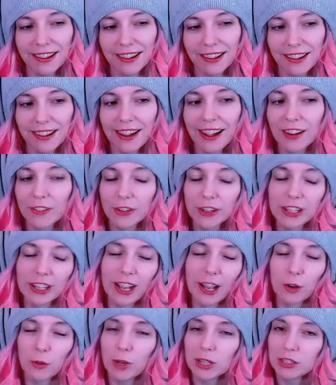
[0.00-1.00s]
I really
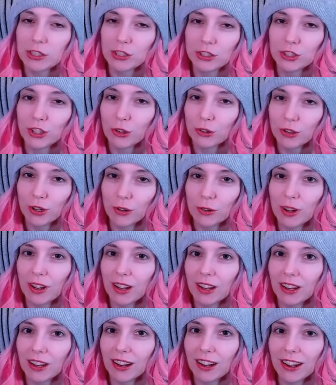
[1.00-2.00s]
gotta watch the show, don't
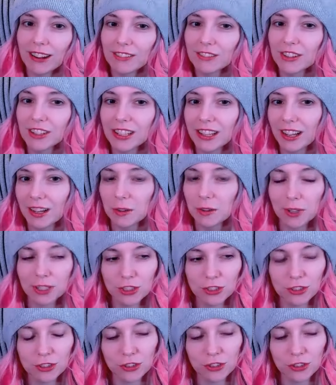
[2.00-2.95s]
I? I really gotta watch the show.